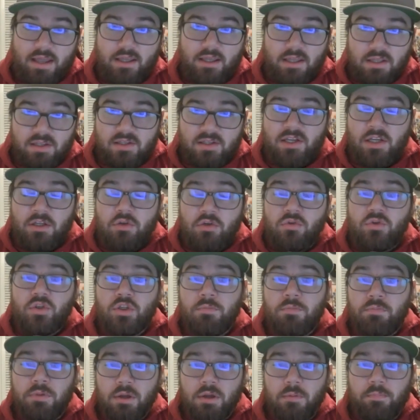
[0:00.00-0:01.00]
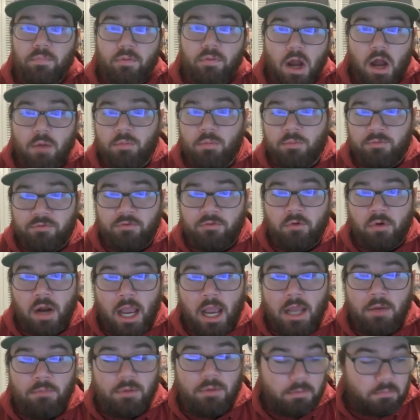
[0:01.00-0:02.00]
continues to be a problem for
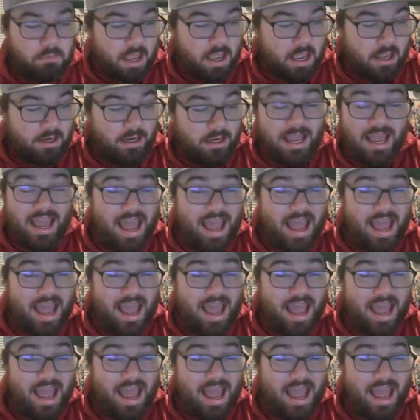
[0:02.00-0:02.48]
Ryan McMahon,